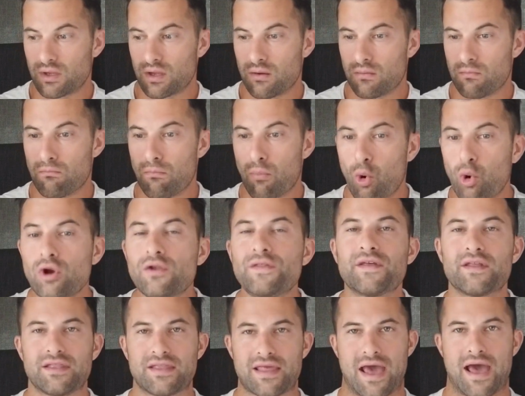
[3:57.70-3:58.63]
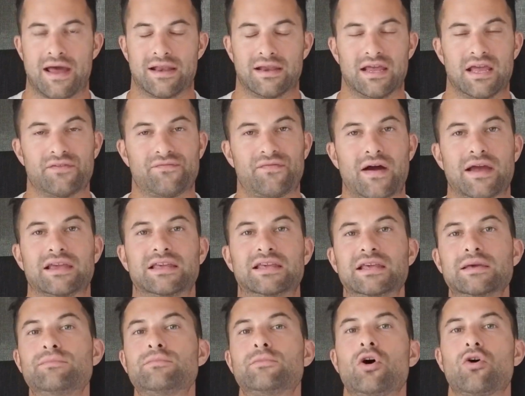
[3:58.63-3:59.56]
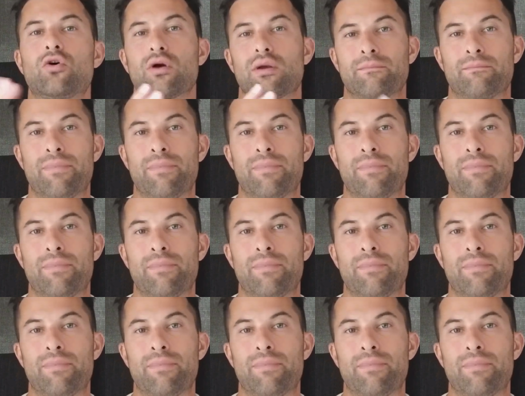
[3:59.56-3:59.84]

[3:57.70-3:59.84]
more than that, if I keep going